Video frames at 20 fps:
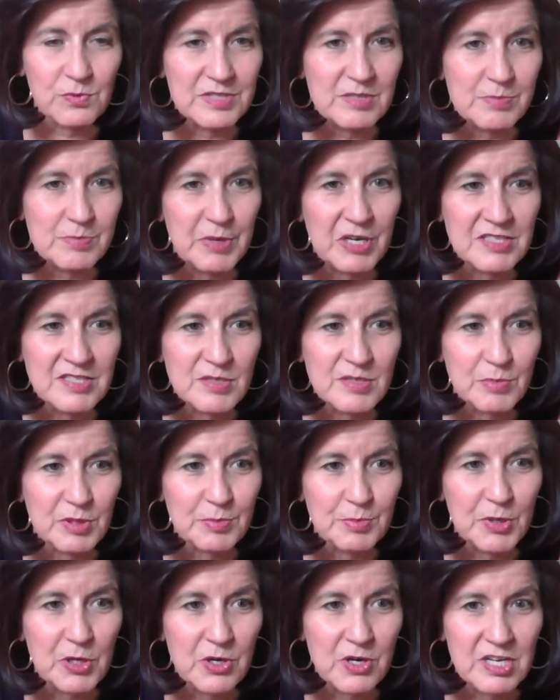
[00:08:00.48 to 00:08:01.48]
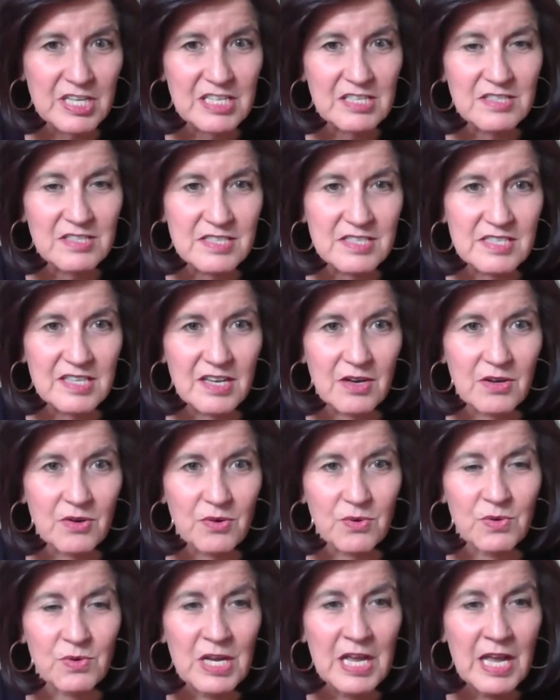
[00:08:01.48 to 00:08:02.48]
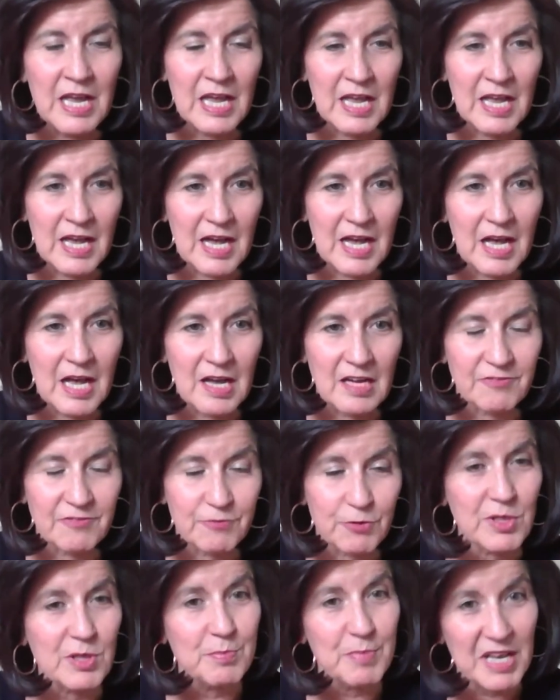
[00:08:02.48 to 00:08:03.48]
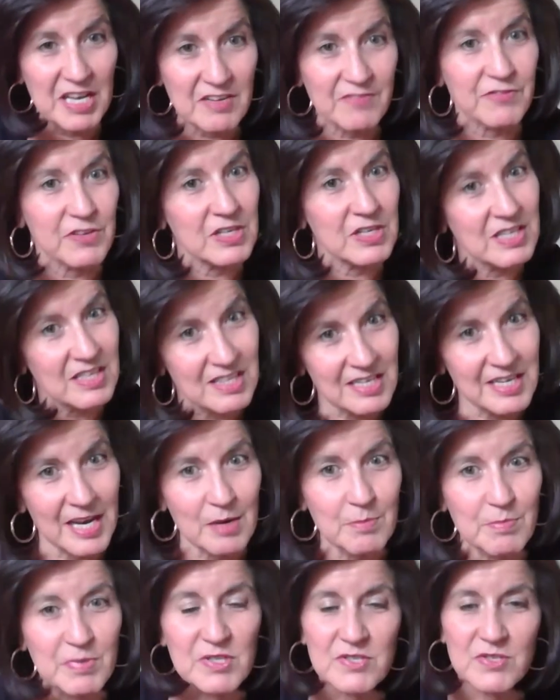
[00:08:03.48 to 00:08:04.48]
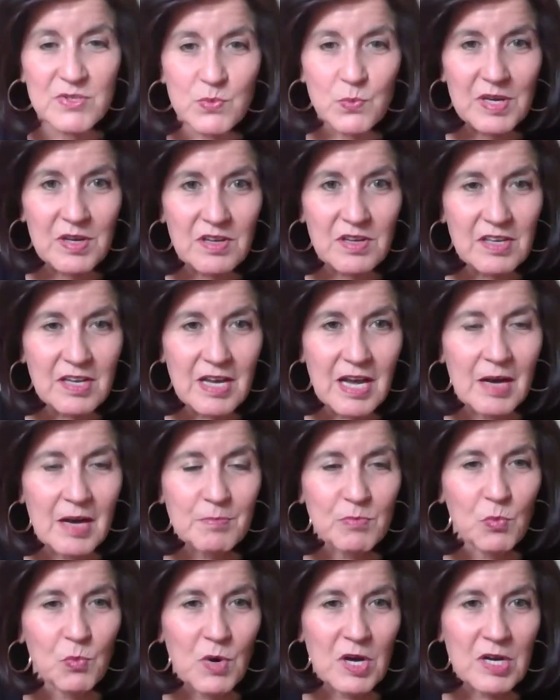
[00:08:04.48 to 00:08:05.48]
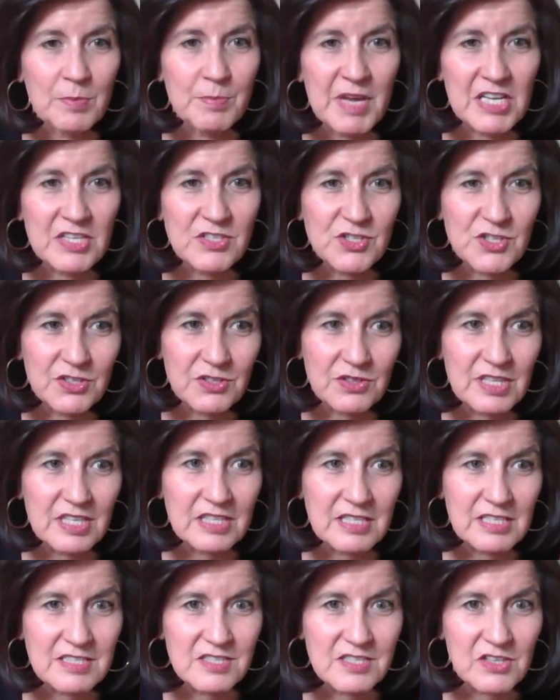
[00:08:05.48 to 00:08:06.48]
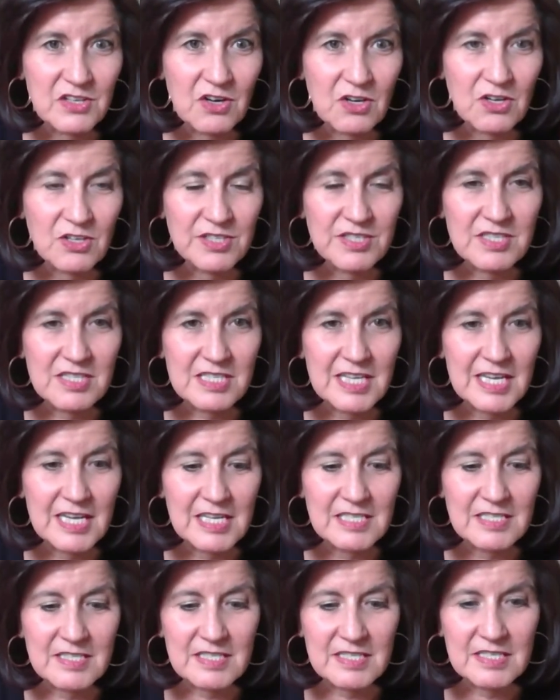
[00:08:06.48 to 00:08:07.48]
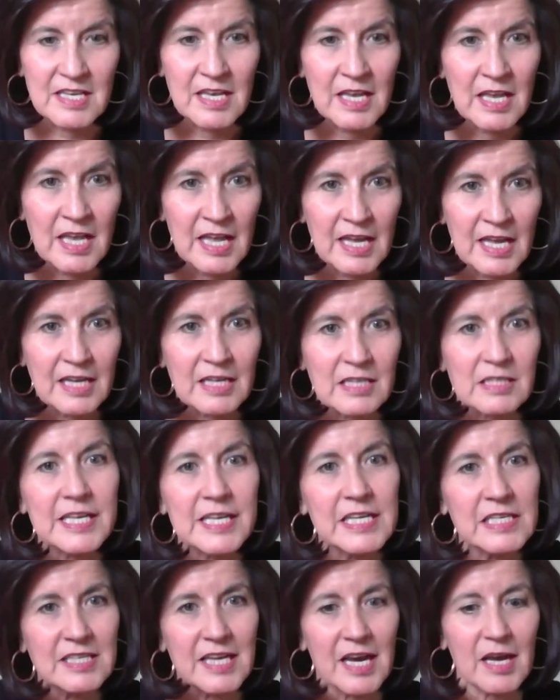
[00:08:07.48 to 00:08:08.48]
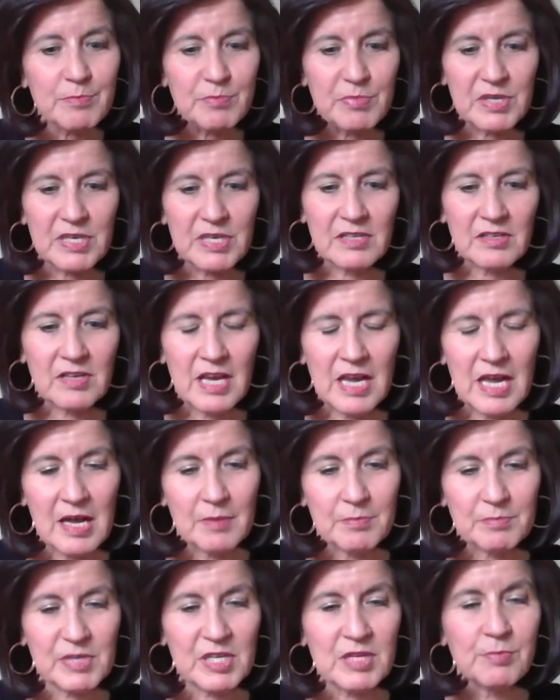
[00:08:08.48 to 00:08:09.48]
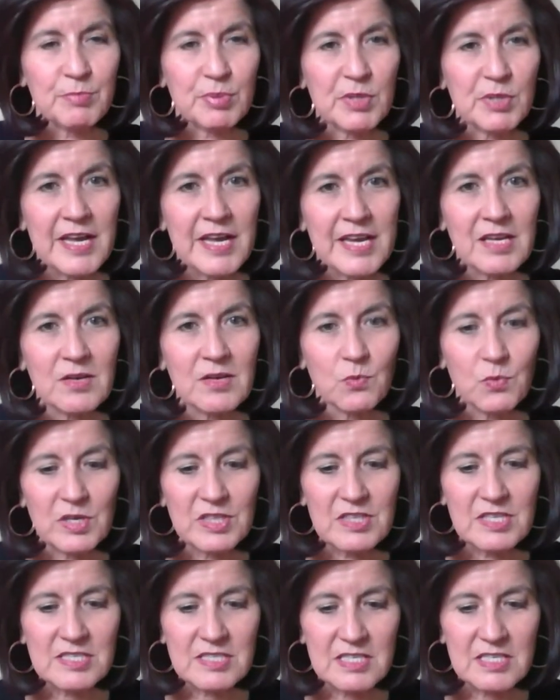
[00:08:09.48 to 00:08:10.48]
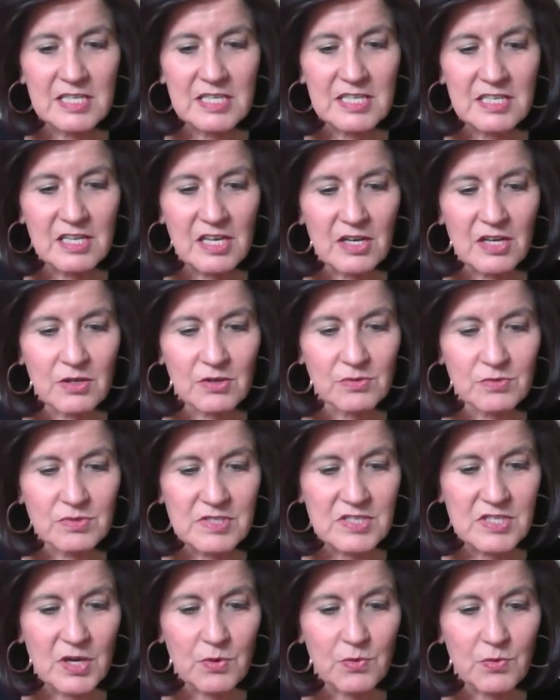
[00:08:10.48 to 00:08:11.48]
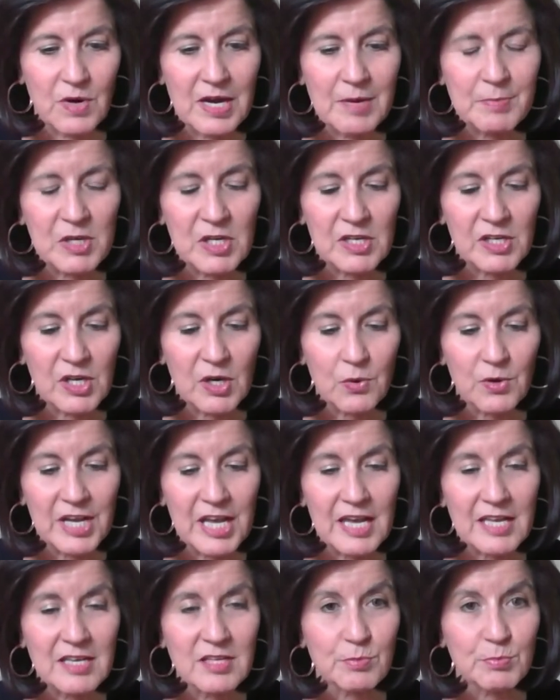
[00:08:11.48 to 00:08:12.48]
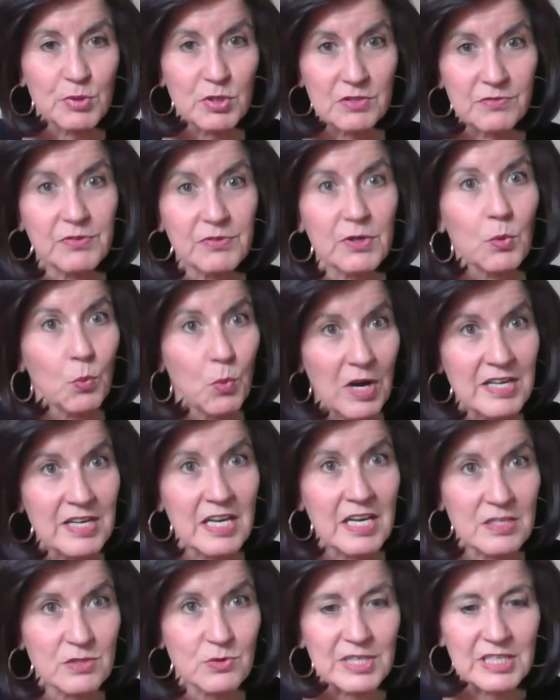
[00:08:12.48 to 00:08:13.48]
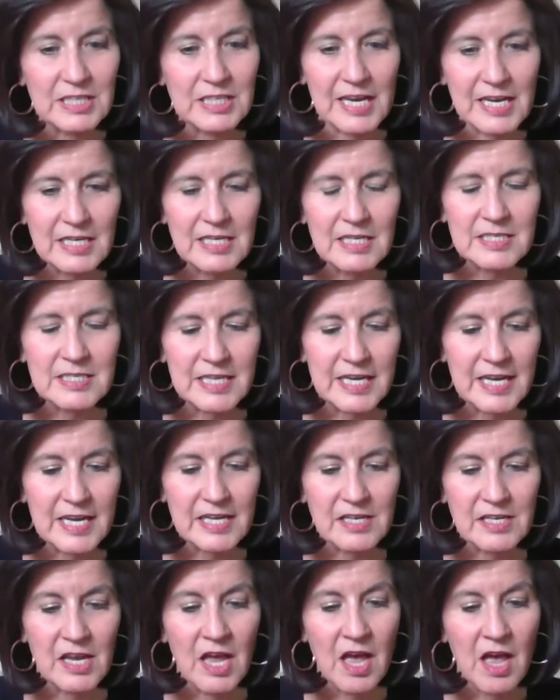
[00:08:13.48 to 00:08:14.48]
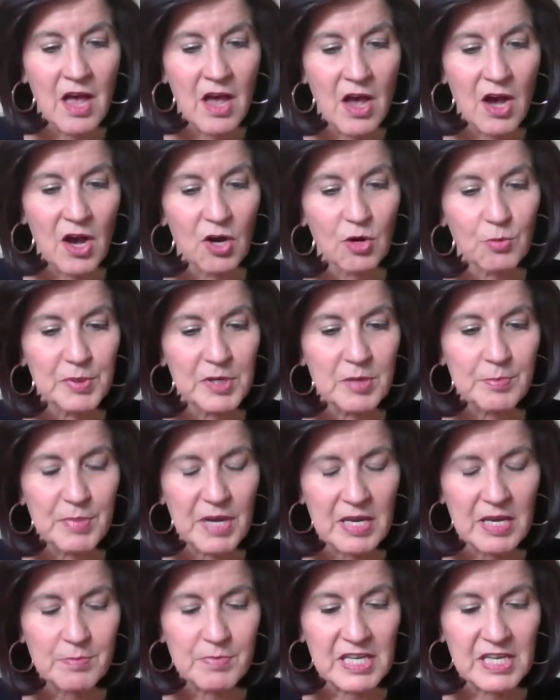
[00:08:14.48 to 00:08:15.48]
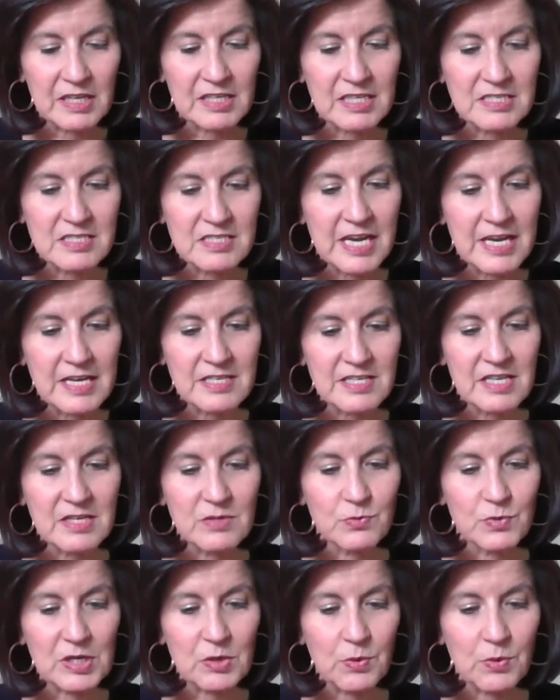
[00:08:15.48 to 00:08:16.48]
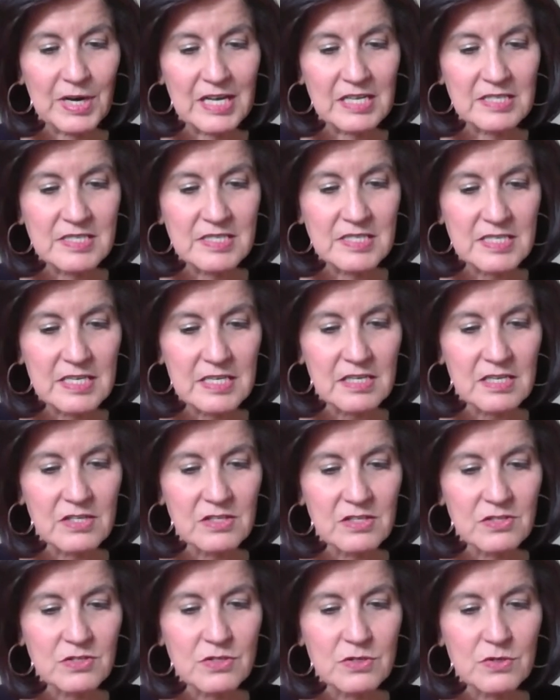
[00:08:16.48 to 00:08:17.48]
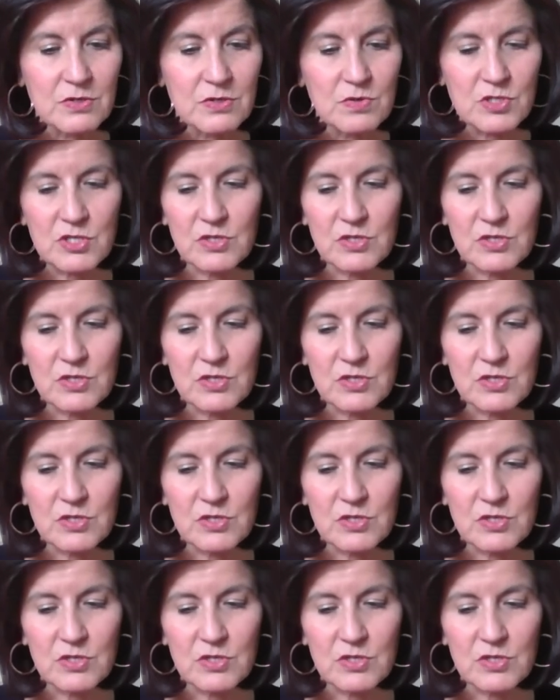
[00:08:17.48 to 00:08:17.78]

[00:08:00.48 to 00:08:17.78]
other responsible parties. So, for the benefit of the neighbors, we want to make sure that this yard stays cleaned up and compliant with the city code. So, I'm going to go ahead and approve your 180-day open abatement contained in request CE